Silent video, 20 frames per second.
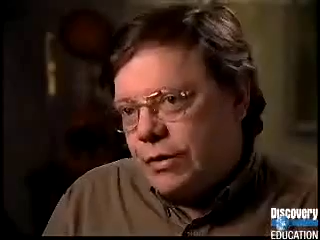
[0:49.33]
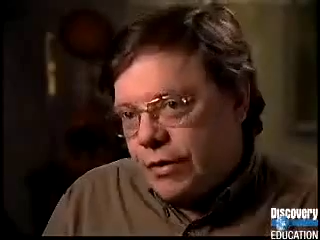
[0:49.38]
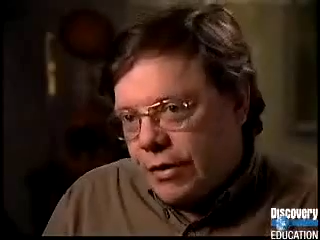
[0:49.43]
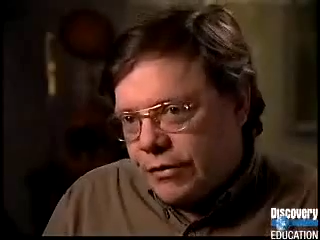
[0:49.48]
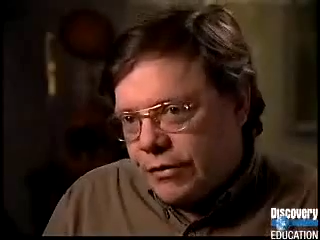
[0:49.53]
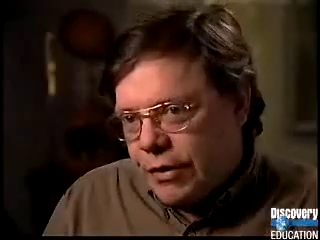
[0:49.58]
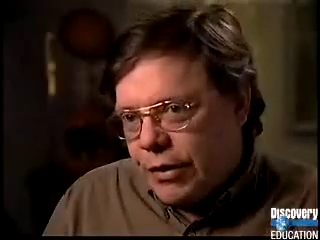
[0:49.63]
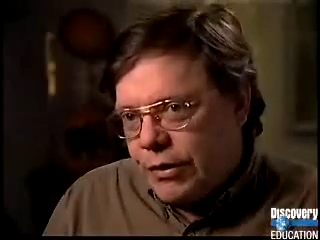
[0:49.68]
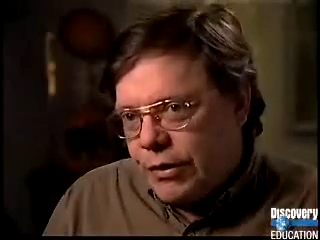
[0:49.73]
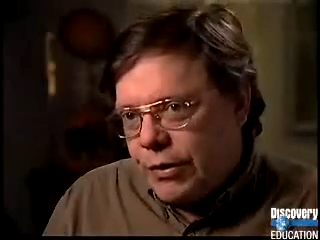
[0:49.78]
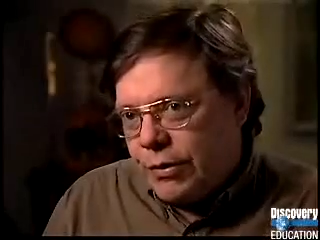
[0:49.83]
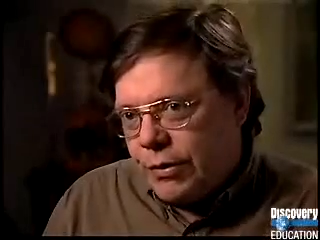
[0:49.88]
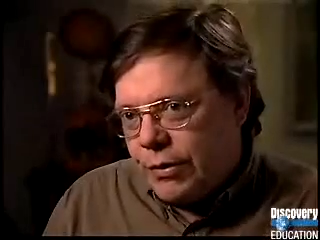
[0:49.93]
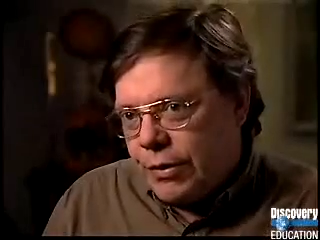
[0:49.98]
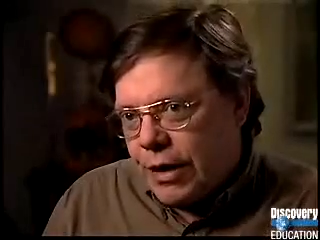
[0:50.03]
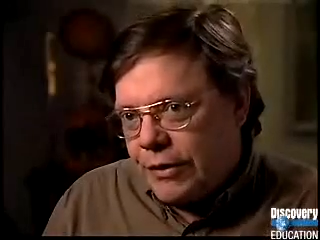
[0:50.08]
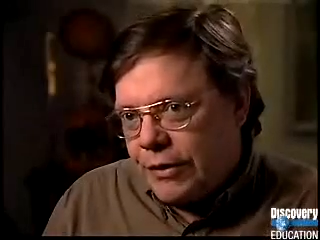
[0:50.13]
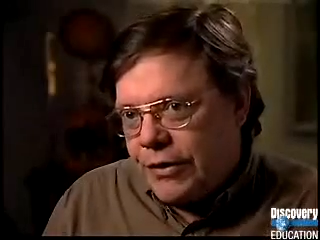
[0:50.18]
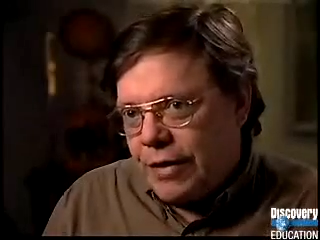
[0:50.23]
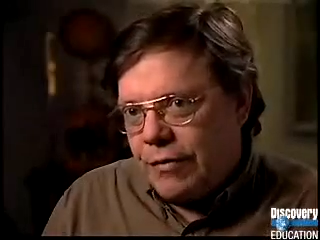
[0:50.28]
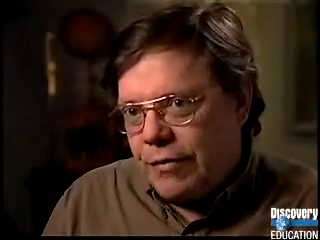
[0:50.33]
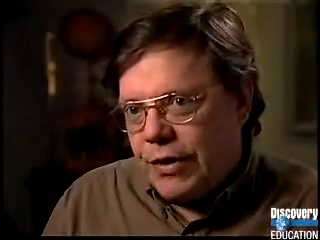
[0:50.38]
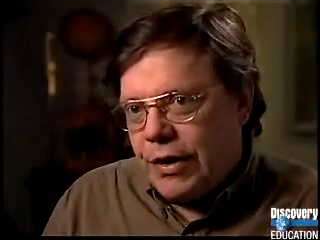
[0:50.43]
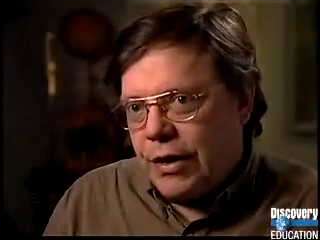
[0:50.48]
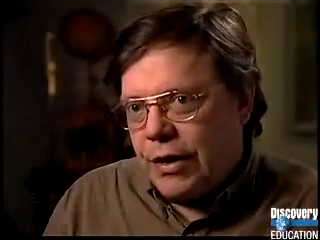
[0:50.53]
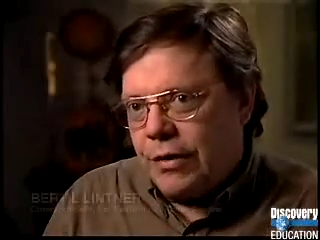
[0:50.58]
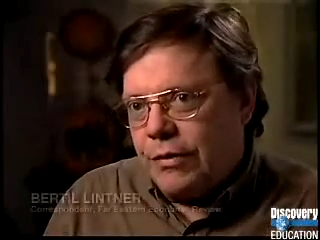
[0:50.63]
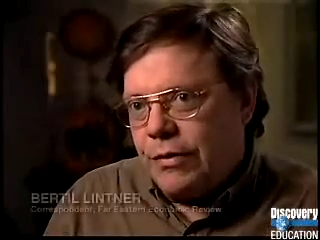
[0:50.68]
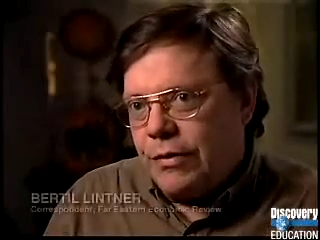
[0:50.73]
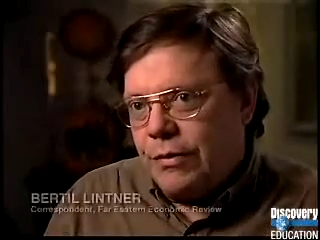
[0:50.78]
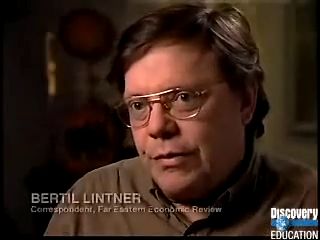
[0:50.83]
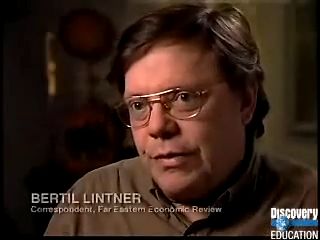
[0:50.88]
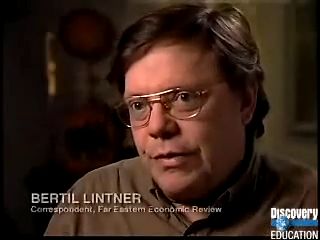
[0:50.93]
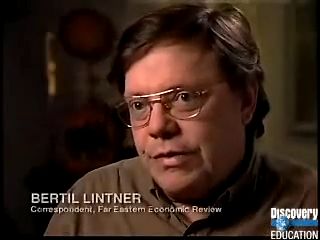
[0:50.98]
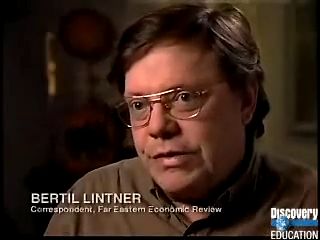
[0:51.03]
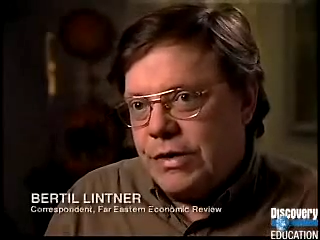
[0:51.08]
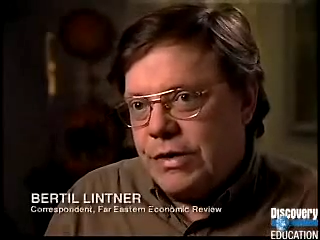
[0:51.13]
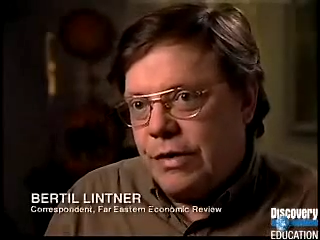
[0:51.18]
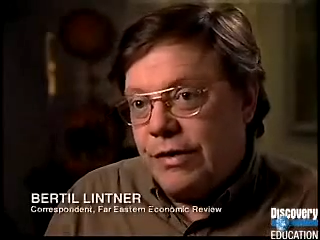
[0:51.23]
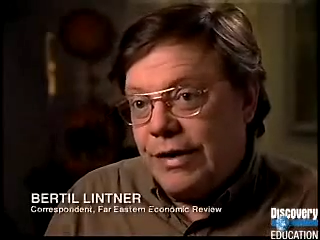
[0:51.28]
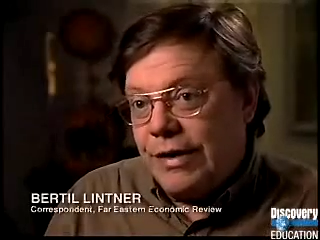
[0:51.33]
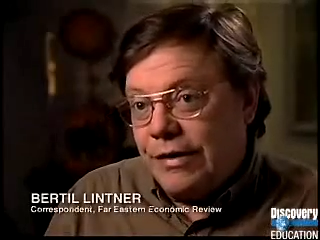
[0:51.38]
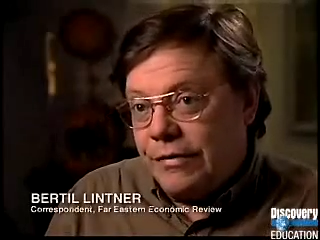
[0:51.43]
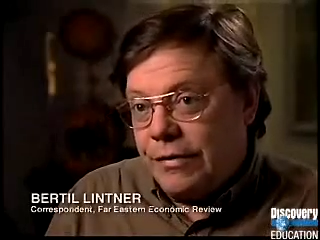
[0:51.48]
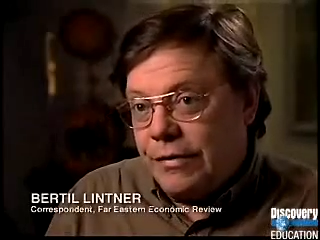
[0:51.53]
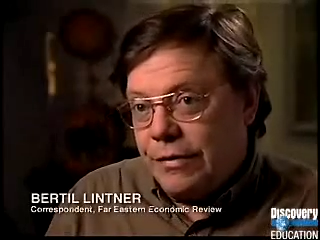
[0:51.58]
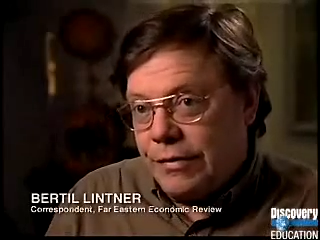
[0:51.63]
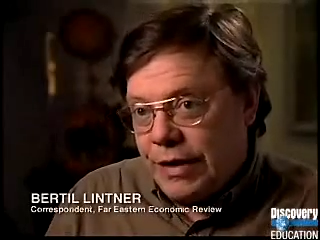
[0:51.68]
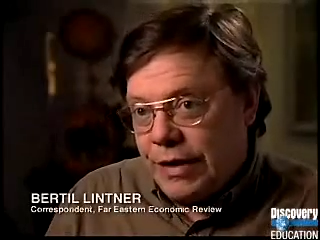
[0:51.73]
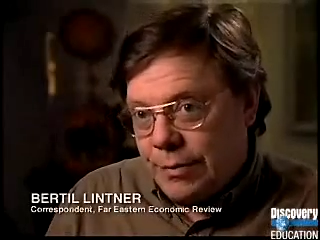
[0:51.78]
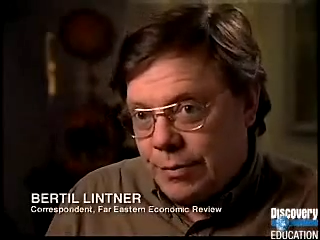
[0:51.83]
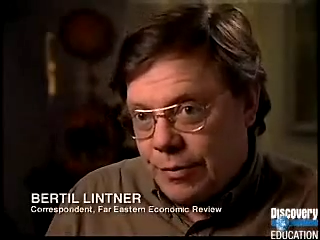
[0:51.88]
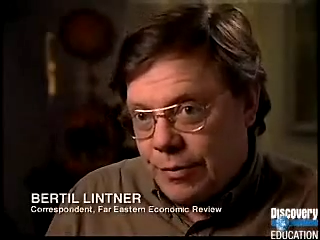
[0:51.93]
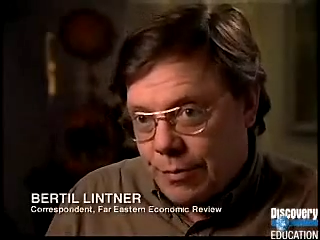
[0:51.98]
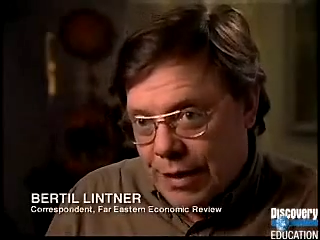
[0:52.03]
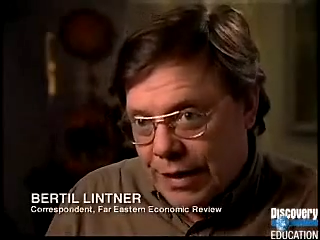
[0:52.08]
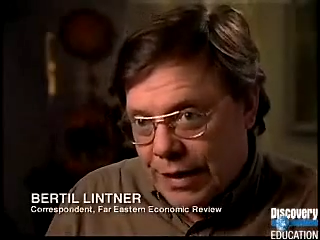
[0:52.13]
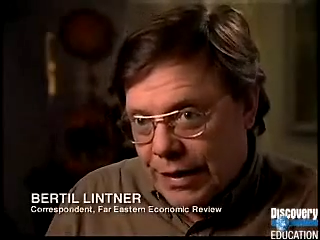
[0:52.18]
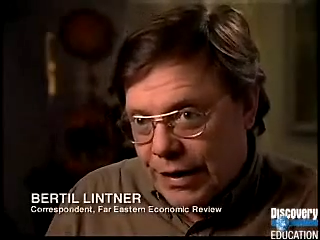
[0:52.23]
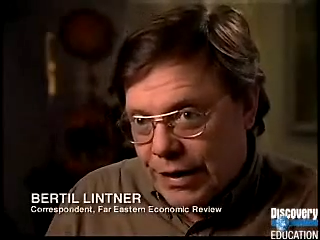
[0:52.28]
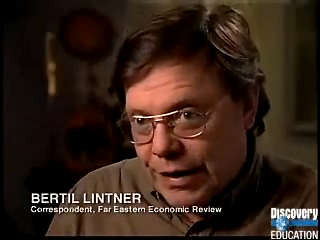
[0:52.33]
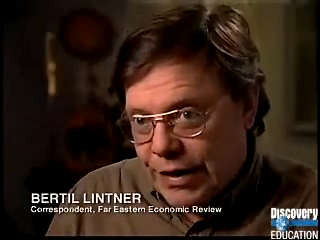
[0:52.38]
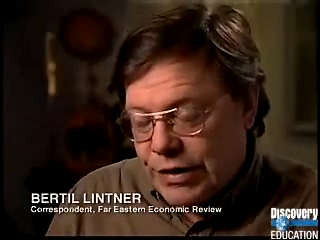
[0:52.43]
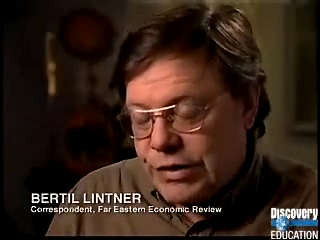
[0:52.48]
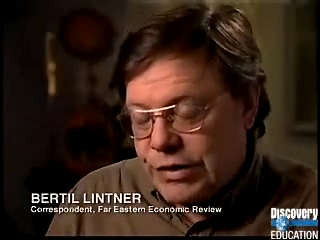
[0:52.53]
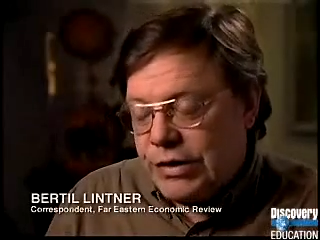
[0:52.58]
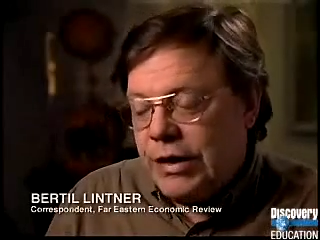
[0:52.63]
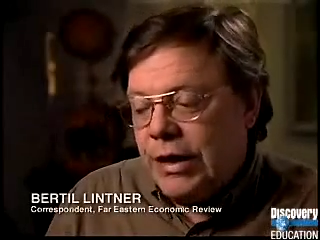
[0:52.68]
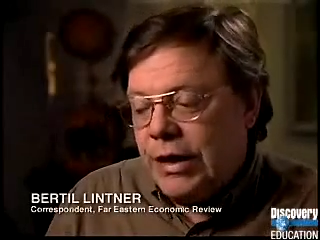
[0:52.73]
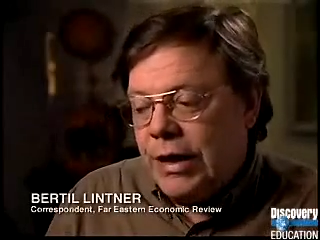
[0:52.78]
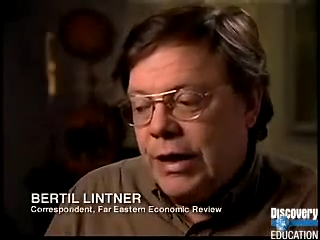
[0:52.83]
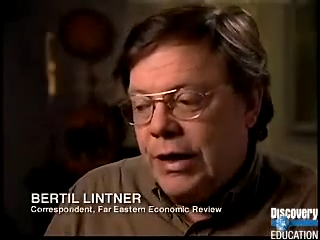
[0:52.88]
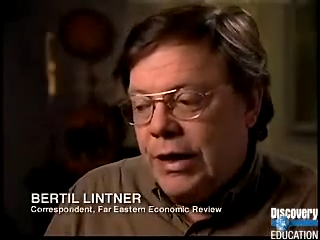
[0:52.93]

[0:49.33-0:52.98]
two thousand two, I traveled down to the southeastern tip of Bangladesh,